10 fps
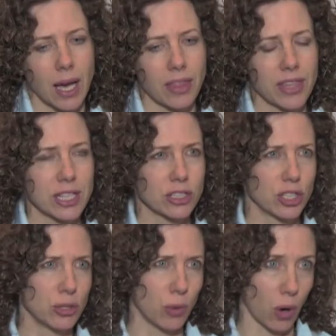I think
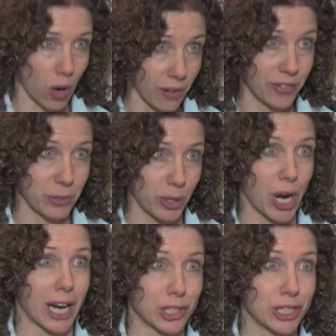too often we're
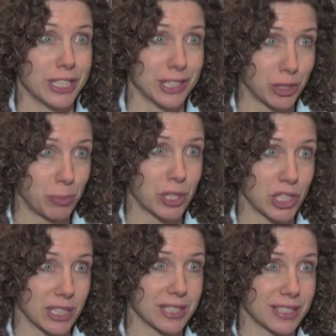actually
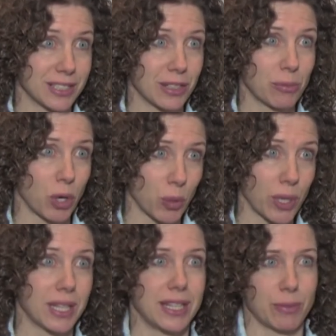suspicious more
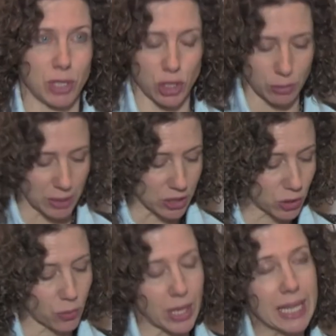quickly than we should be.
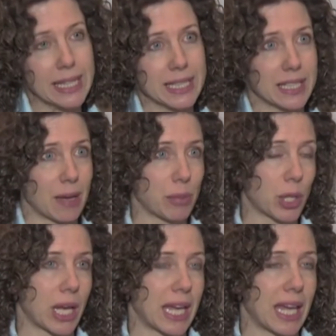So in the
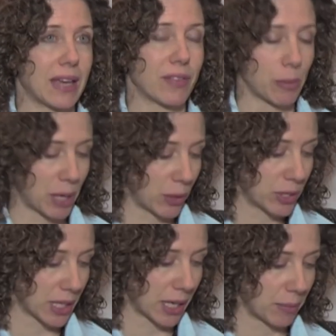example I gave
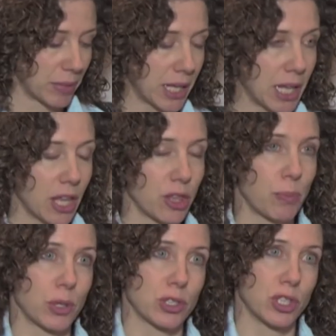about the
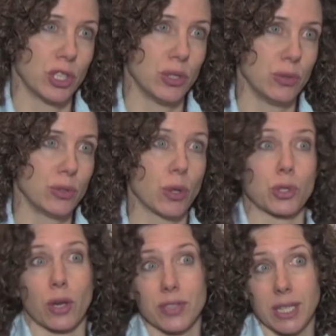person who
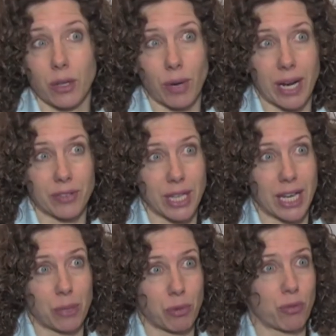goes off sick right after
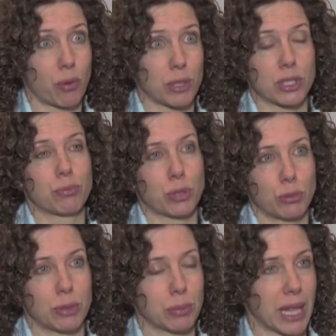getting a performance
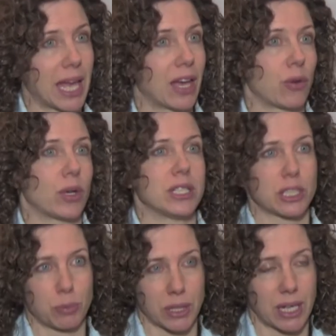improvement plan or a
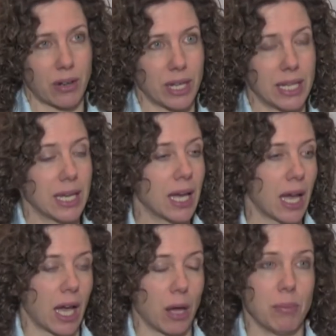disciplinary
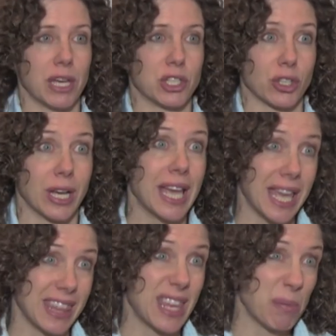measure,
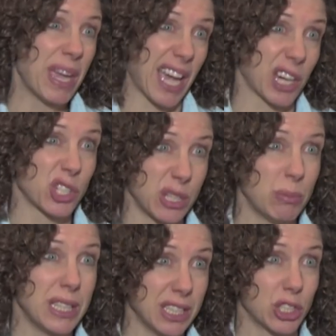they may actually
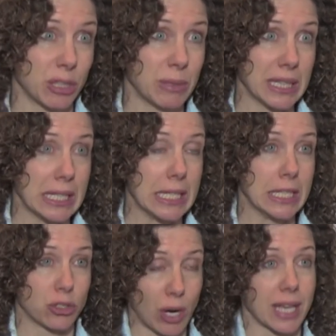be
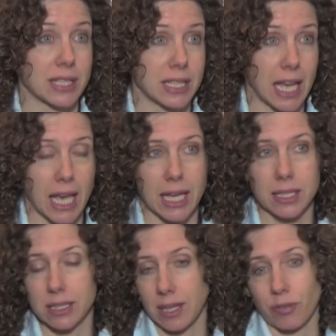legitimately stressed
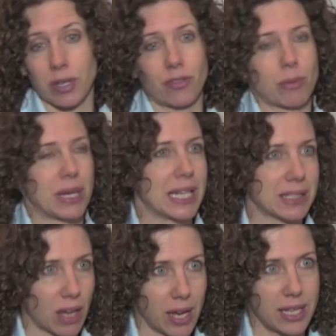and suffering from an
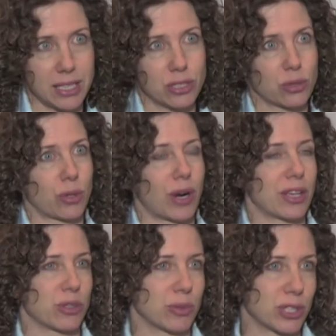anxiety disorder
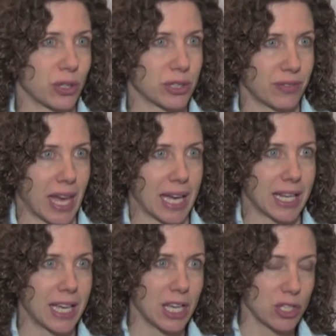as a result of
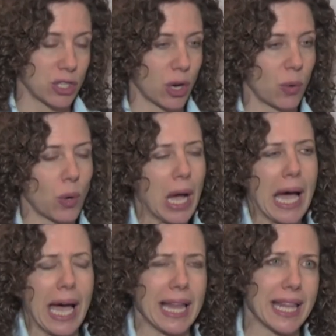that. So
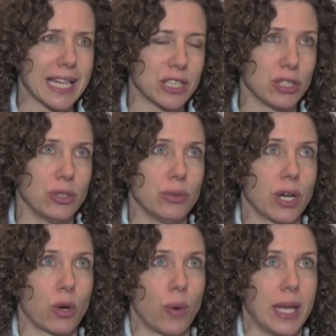I like to
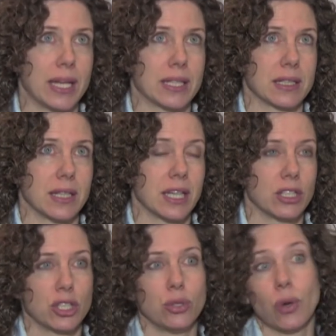equate it
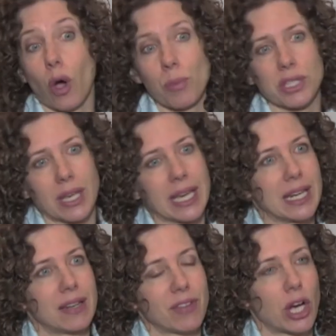to almost like
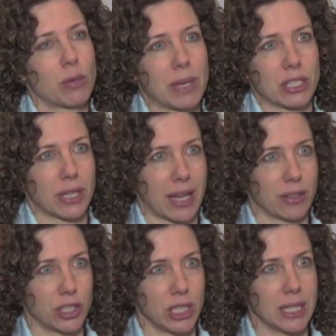an environmental
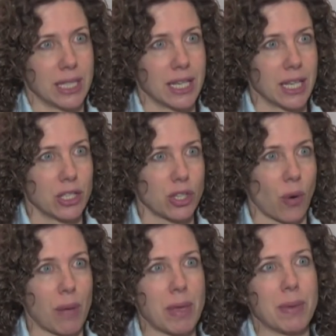allergy.
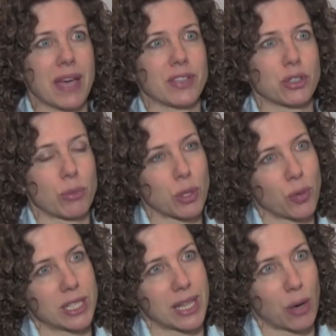So I may be having trouble
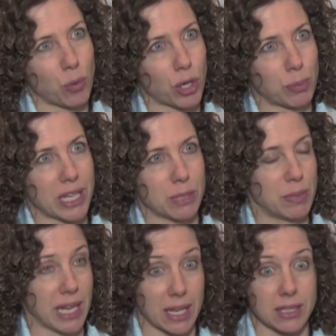going to that workplace
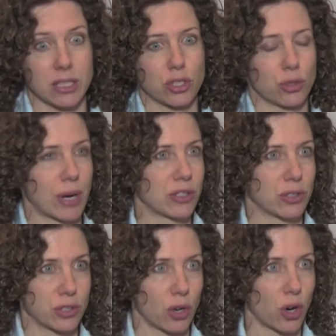because the
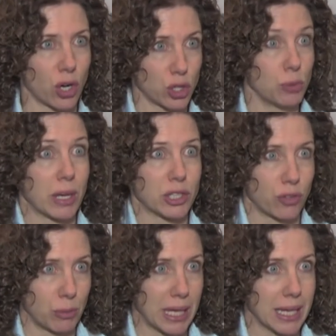stressors are too much
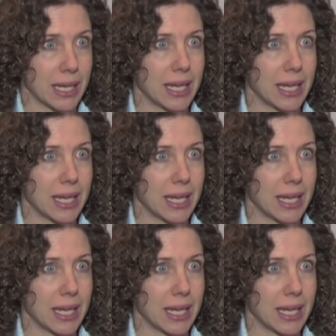for me.